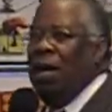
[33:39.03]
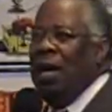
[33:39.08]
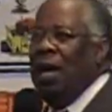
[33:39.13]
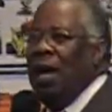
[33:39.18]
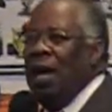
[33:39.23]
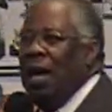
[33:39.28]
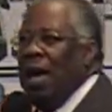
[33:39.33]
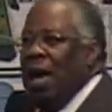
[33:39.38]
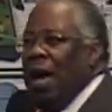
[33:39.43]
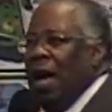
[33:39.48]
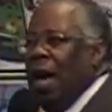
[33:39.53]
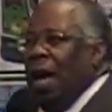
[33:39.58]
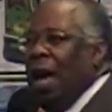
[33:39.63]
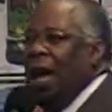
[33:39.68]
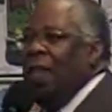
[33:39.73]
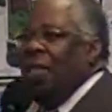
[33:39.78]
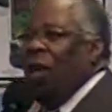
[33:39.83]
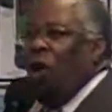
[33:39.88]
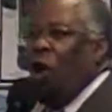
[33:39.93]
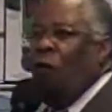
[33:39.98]
Yes.
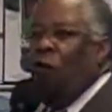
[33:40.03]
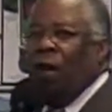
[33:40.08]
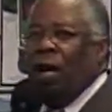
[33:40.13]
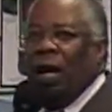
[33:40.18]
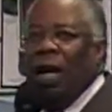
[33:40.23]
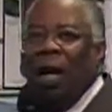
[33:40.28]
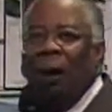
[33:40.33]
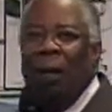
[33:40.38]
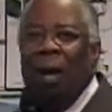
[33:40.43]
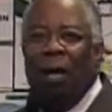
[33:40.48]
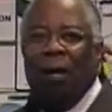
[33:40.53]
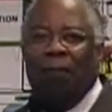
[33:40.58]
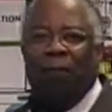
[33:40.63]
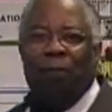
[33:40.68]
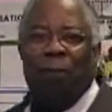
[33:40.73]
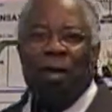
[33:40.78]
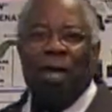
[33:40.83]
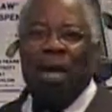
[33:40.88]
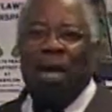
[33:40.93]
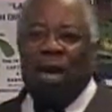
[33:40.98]
He that
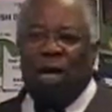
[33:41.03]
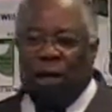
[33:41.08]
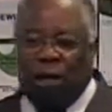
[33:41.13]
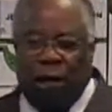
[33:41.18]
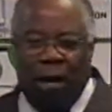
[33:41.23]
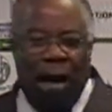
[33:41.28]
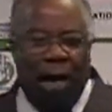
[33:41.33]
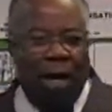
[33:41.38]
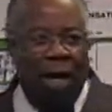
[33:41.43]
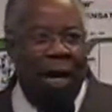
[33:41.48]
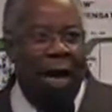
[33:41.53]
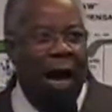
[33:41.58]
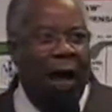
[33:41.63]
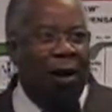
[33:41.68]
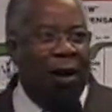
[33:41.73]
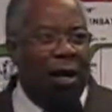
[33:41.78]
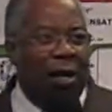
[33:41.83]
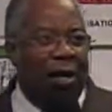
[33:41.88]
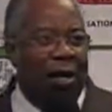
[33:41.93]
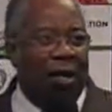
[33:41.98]
overcometh shall
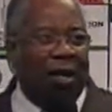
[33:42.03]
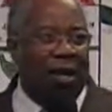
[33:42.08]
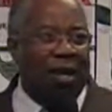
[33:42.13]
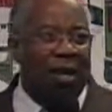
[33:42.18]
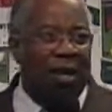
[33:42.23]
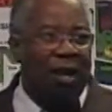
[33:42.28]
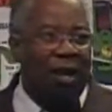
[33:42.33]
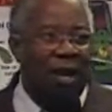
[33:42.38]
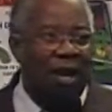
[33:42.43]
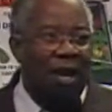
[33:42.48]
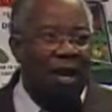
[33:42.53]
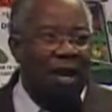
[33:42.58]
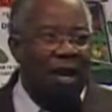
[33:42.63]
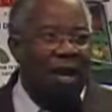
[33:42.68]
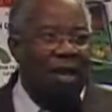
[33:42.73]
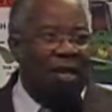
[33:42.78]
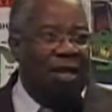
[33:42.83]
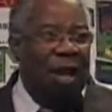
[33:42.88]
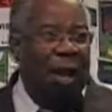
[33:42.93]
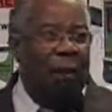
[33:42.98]
inherit all
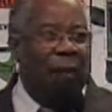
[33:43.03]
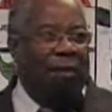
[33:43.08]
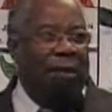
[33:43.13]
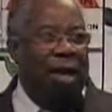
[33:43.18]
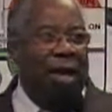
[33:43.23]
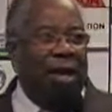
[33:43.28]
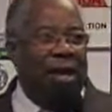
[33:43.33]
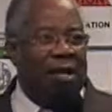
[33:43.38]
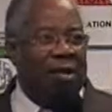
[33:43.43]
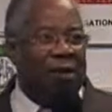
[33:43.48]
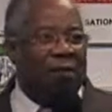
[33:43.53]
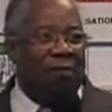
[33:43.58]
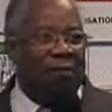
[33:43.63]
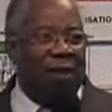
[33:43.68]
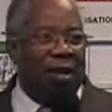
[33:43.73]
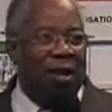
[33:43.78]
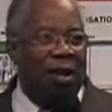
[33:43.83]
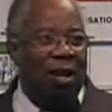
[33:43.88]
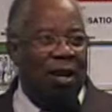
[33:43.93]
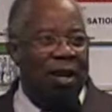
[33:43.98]
things. Some things.
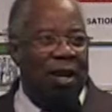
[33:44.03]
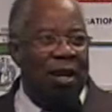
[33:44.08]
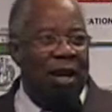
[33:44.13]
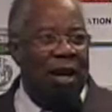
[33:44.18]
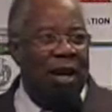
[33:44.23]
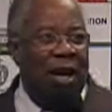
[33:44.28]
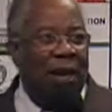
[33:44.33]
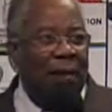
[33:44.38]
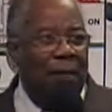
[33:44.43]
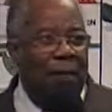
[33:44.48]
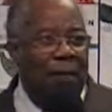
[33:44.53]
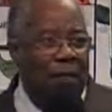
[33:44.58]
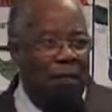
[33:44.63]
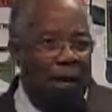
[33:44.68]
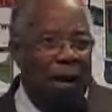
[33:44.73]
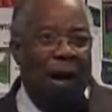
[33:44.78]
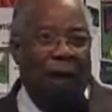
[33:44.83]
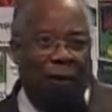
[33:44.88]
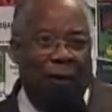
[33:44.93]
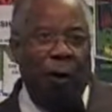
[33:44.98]
All things.
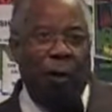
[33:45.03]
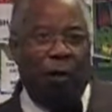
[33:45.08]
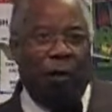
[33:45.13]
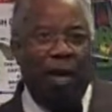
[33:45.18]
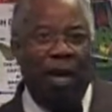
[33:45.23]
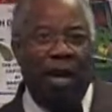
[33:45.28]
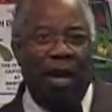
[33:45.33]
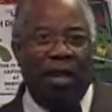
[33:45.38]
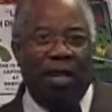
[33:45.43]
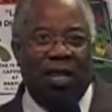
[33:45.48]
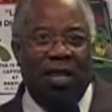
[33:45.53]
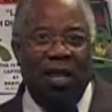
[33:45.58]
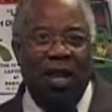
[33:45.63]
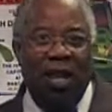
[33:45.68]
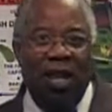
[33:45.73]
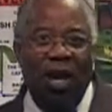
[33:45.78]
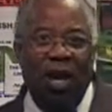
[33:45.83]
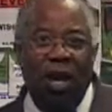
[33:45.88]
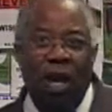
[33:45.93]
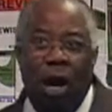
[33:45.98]
A few things.
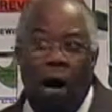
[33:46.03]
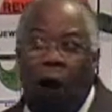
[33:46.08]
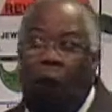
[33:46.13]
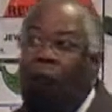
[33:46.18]
All.